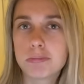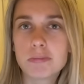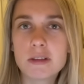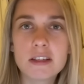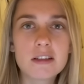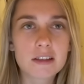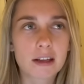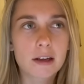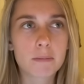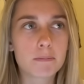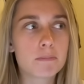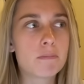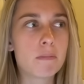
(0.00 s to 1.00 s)
this is like
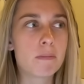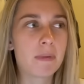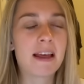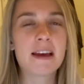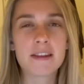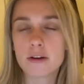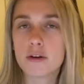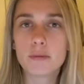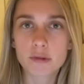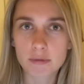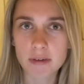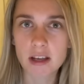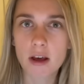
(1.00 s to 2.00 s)
a player that no one's
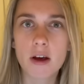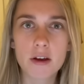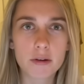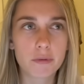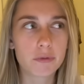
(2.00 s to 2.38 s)
really heard of,